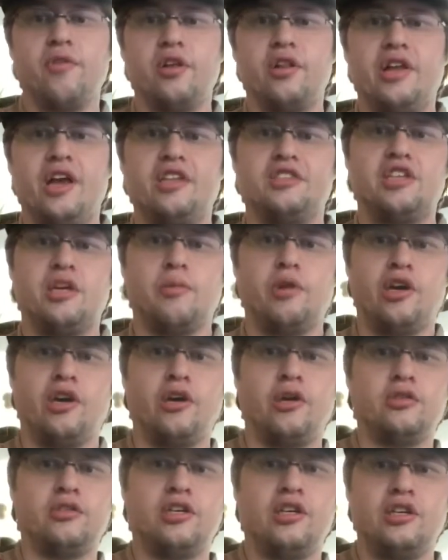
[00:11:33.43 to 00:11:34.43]
lightsaber
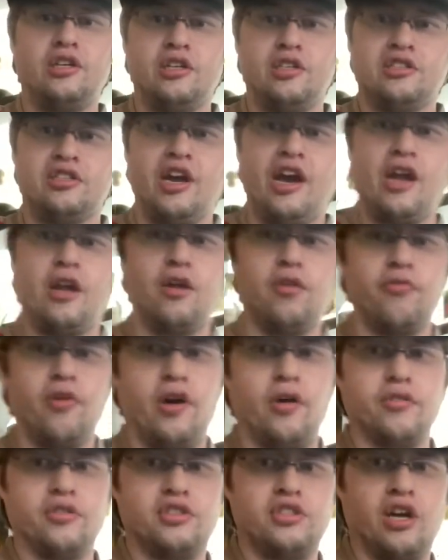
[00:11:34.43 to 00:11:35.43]
hilt design of
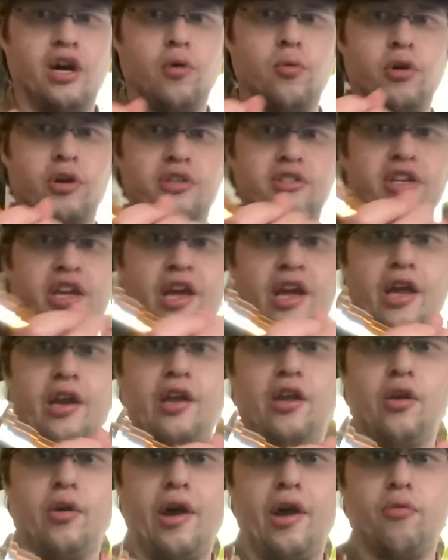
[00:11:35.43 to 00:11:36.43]
all of Star Wars,
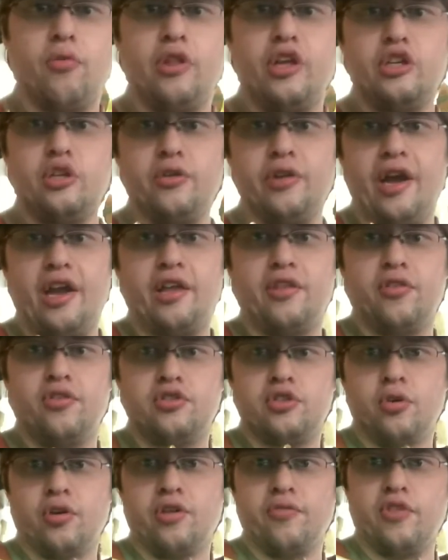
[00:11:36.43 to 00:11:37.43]
and I really do like
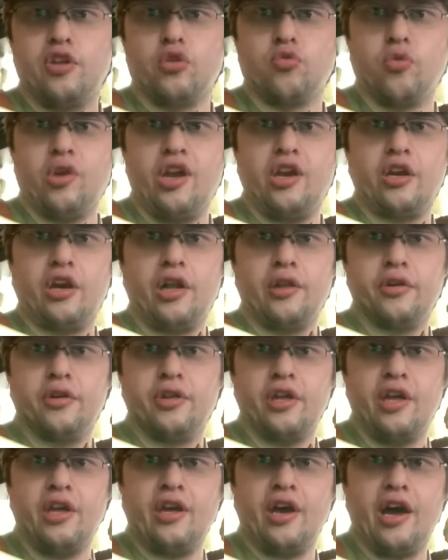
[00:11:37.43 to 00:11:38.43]
sort of the green color
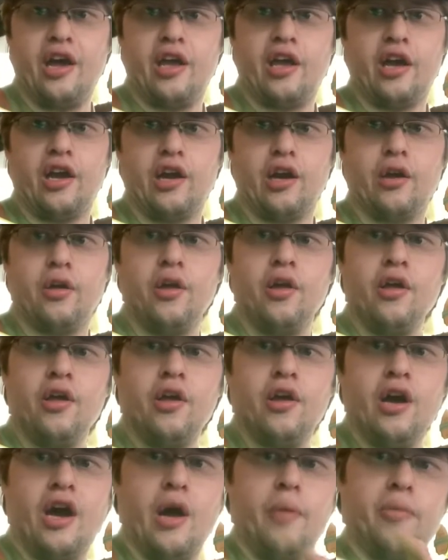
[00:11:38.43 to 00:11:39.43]
that you got here.
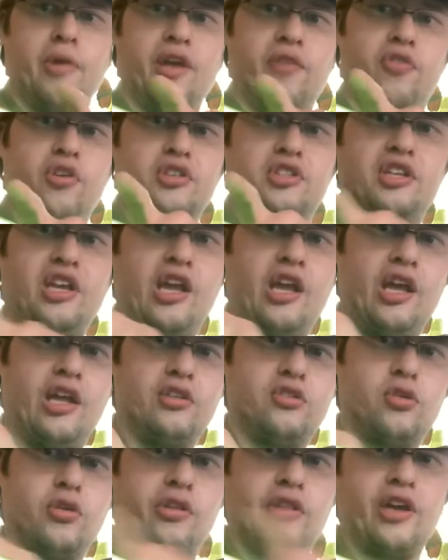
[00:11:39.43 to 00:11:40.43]
If you see in
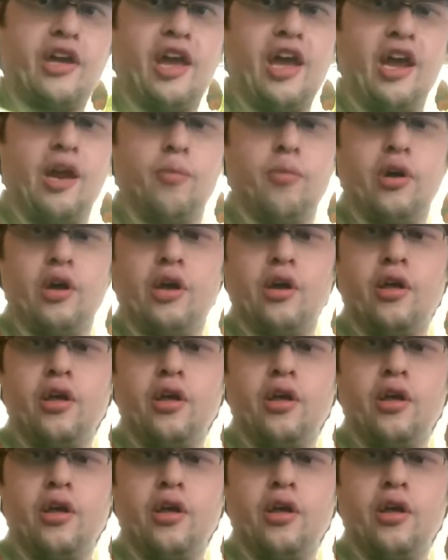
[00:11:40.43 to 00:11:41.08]
sort of the camera,